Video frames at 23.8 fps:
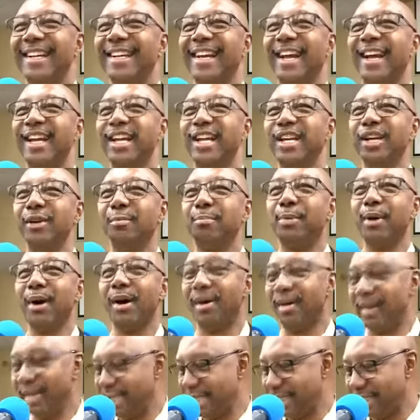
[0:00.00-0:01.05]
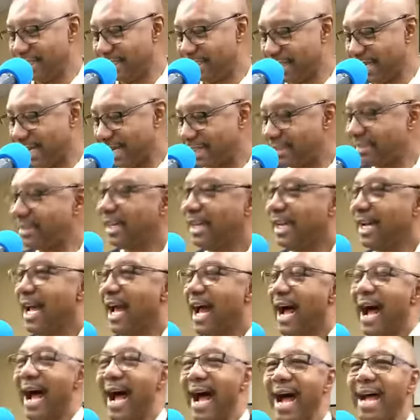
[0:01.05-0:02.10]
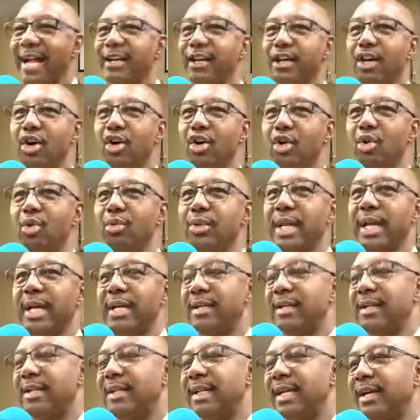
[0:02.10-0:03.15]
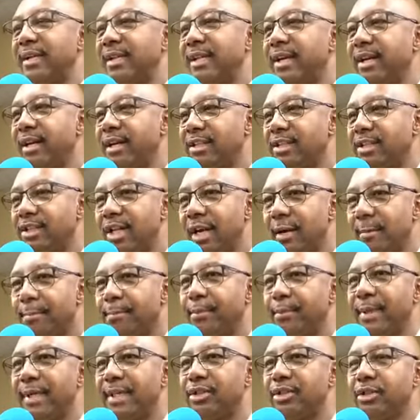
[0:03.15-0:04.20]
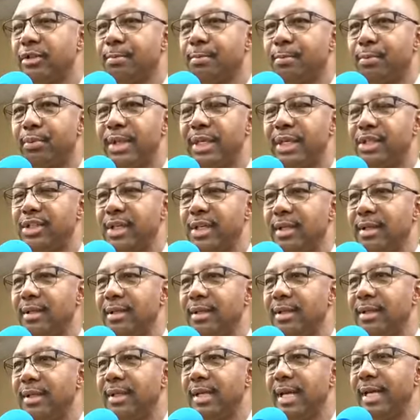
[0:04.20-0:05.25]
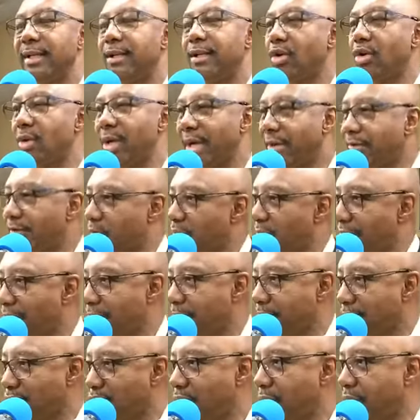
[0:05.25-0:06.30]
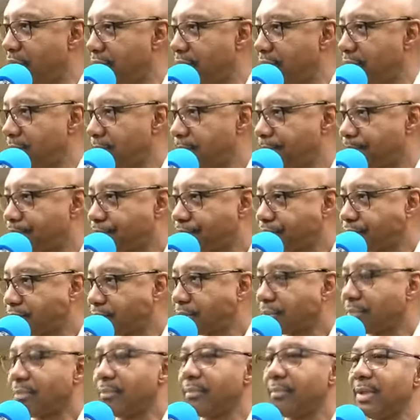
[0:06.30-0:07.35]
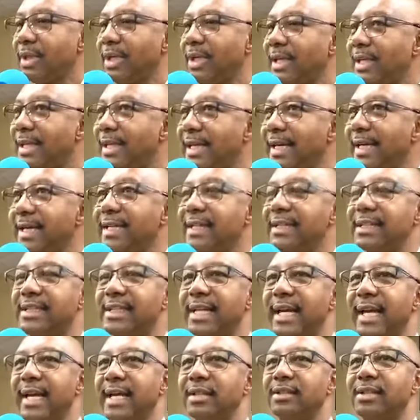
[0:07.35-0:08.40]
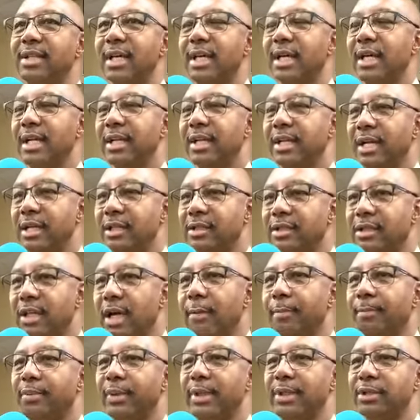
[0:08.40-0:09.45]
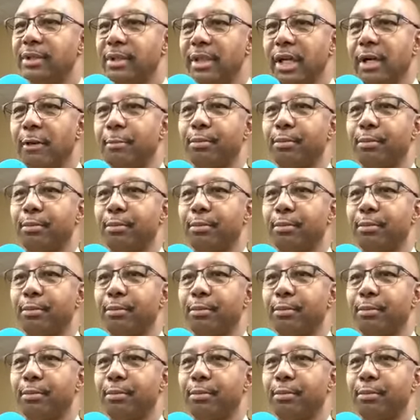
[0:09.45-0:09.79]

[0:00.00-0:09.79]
now here Paul here says, I know that, that there are some preachers preaching that don't have the right motive. And then he says, there are some preachers that are